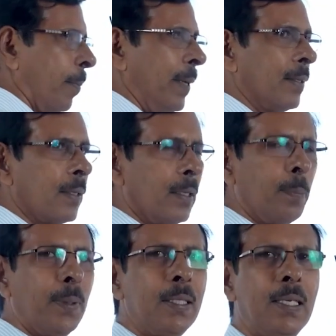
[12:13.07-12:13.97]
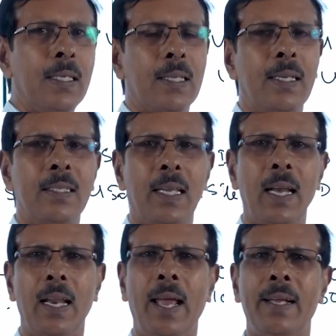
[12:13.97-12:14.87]
Means the purchase and
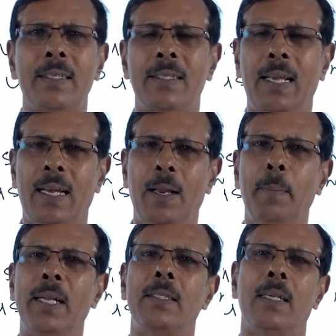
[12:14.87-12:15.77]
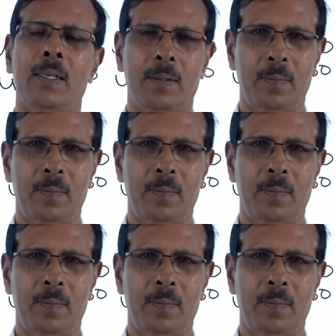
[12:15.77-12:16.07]
sale exactly matching.